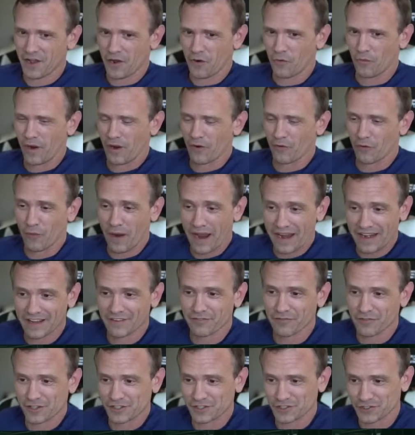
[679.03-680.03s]
We were waiting
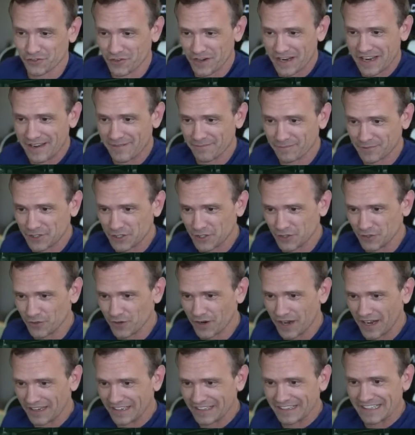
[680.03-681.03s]
for the stream to
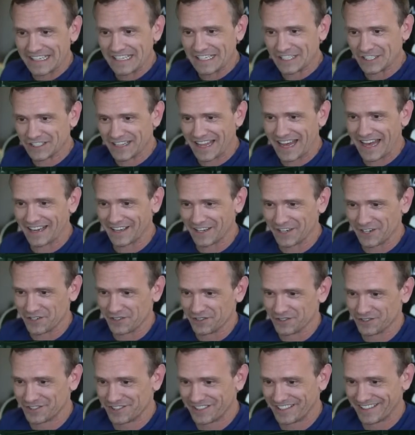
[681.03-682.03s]
unleash that
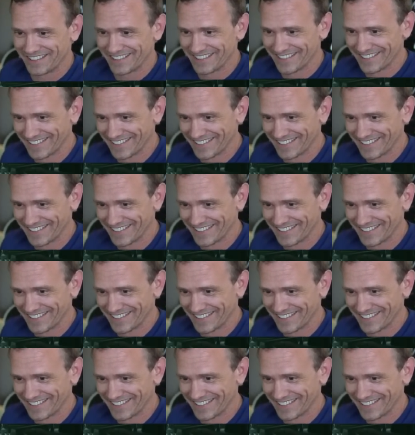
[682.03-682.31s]
news.